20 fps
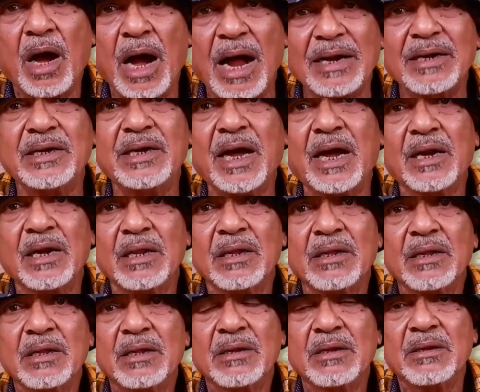under
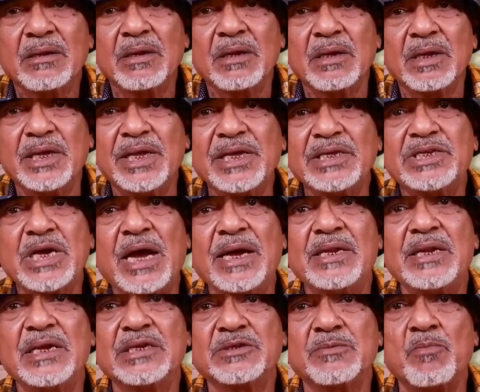His
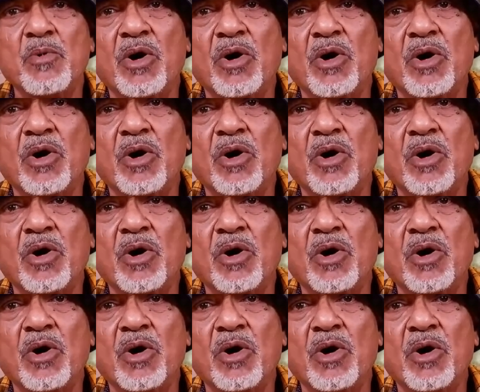Highness